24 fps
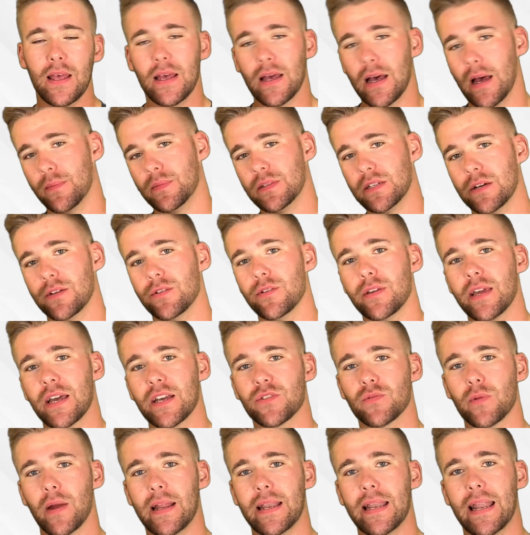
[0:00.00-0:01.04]
I'm telling you guys
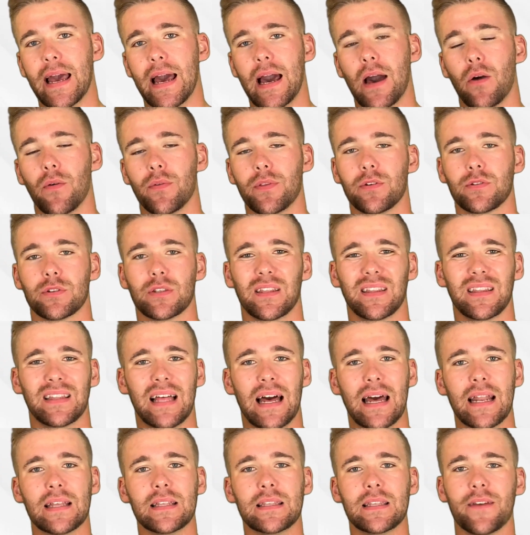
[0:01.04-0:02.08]
right now, there's a
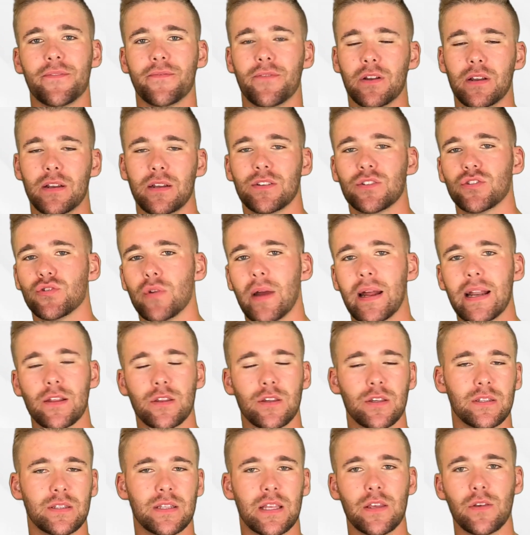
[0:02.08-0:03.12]
lot of different
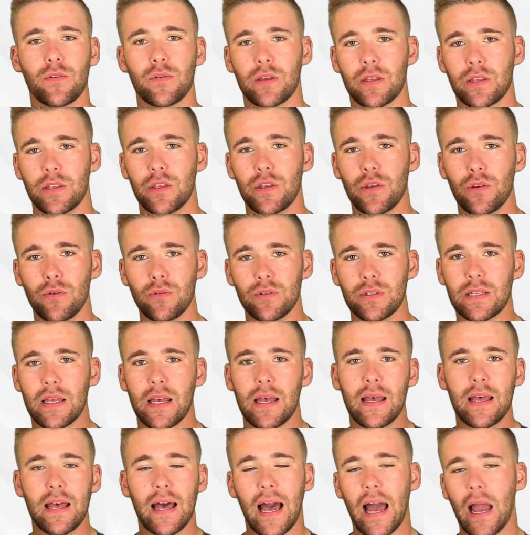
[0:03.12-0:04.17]
strategies that you can use.
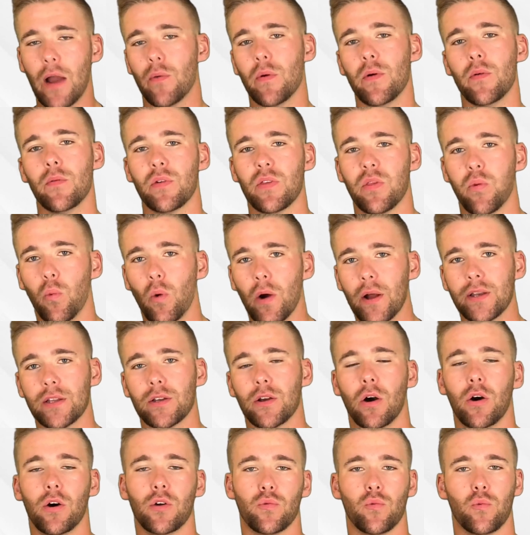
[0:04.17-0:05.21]
I went with one
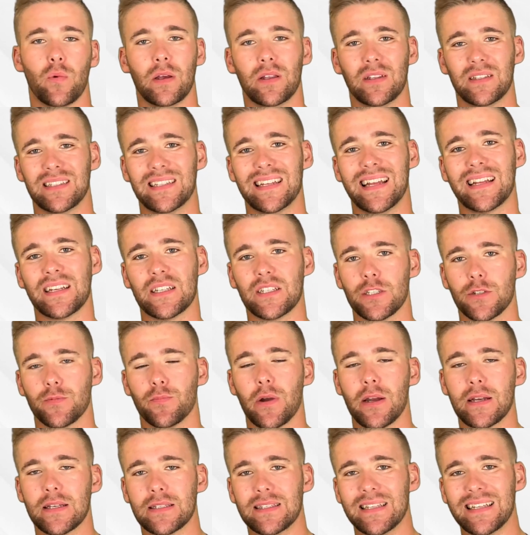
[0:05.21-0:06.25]
called Real Estate
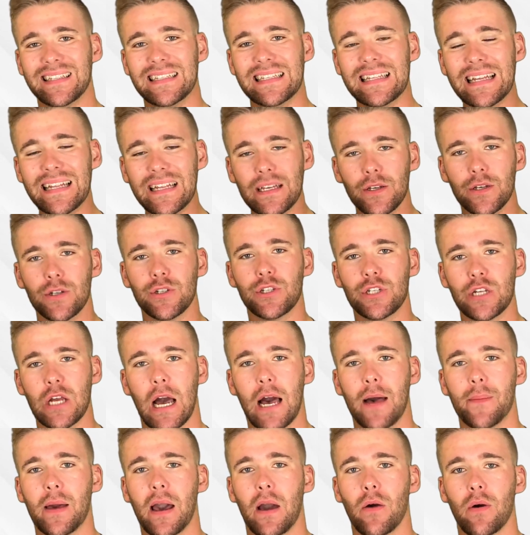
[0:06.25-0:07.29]
Express. They did a good
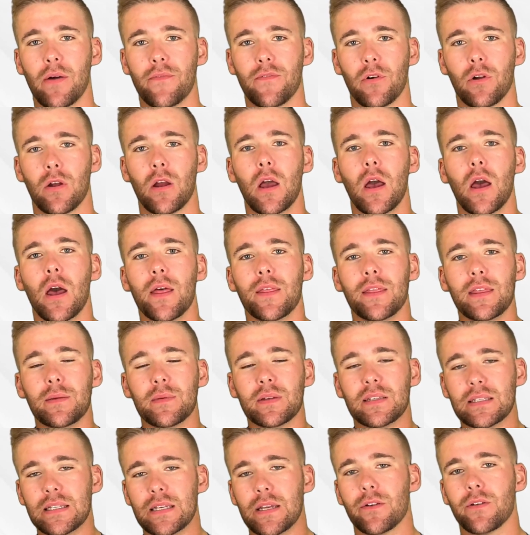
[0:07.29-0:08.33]
job. However, the
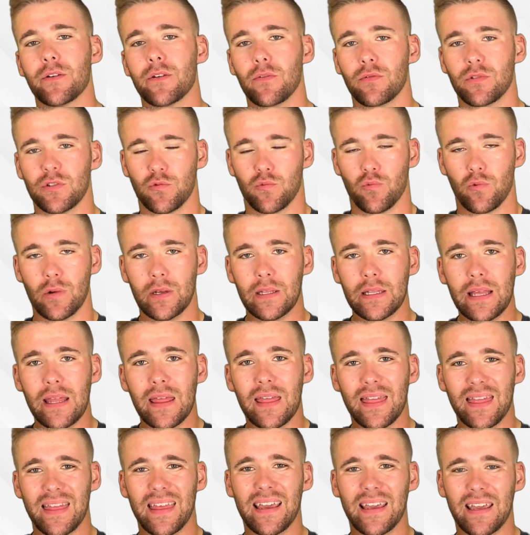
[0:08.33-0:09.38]
material was really
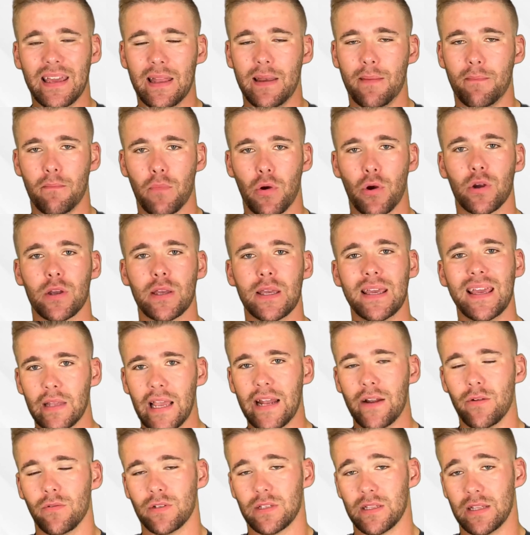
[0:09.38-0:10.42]
thick and murky, and
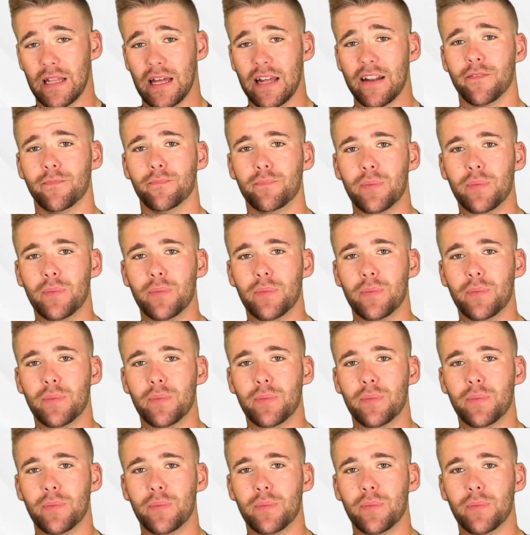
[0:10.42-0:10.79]
it was a lot of